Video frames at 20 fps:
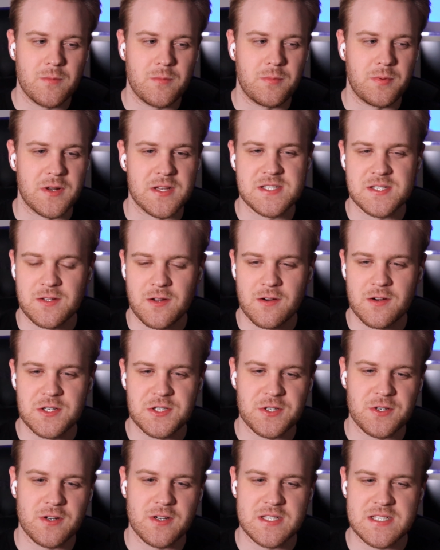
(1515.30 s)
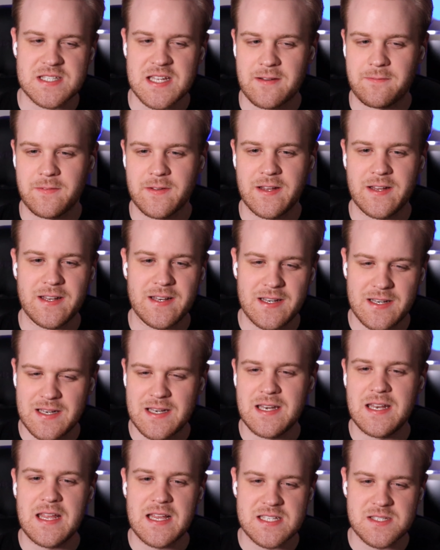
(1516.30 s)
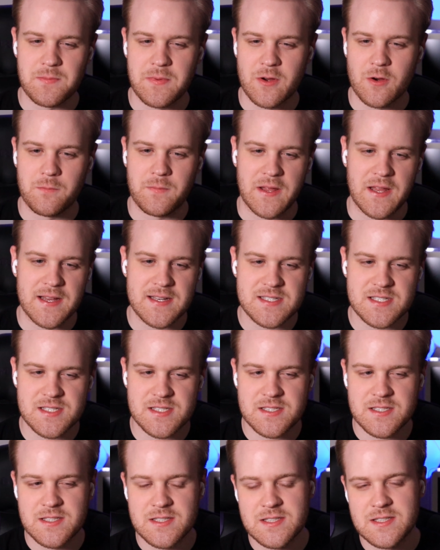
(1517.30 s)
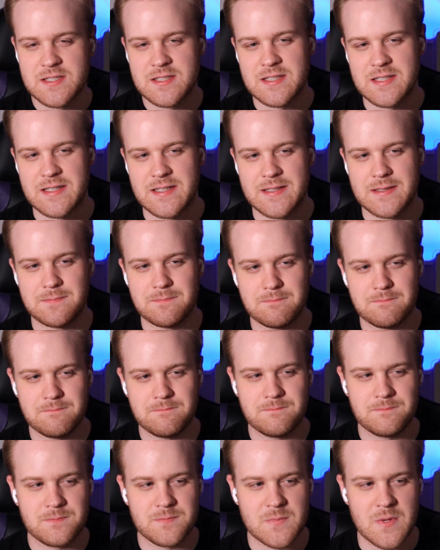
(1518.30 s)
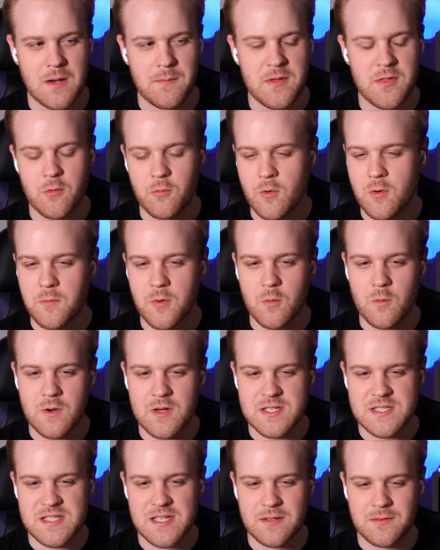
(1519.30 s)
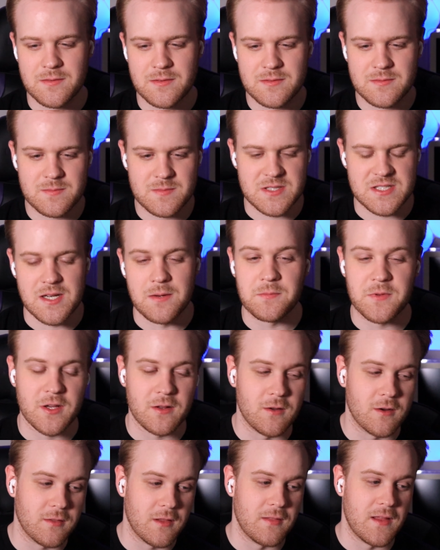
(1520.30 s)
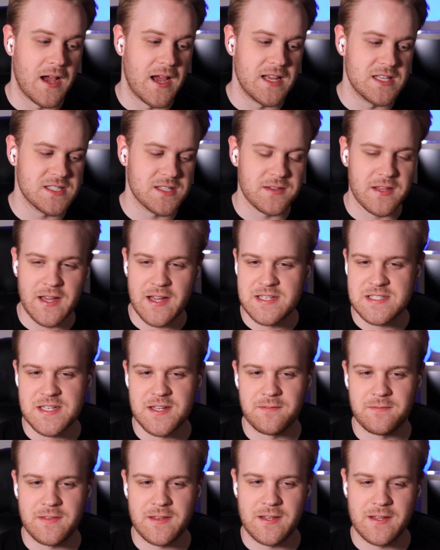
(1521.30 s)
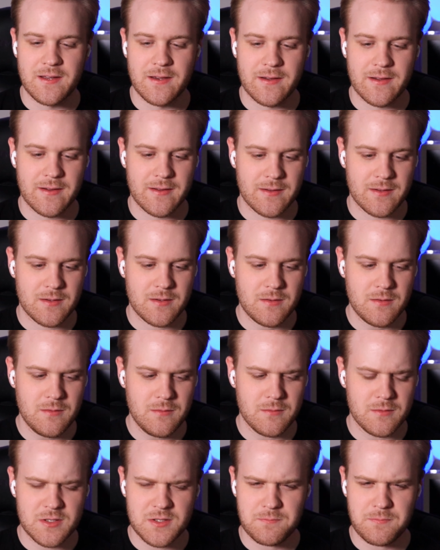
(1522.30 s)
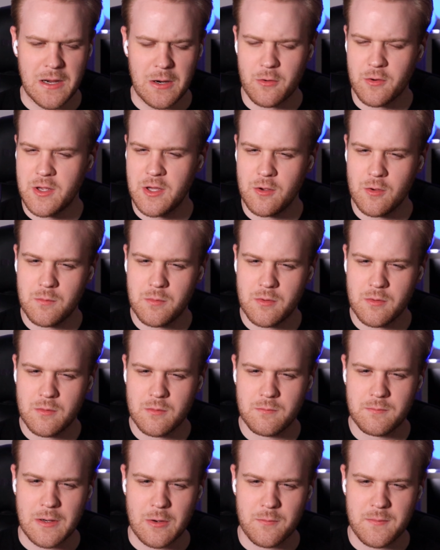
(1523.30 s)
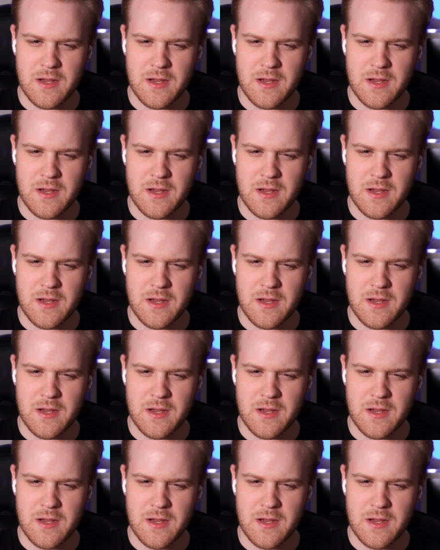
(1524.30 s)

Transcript: but it's larger. definitely needs a bigger base. Um, I mean, the rumor was uh, something along the lines of the idea of the uh, Power Cube, Power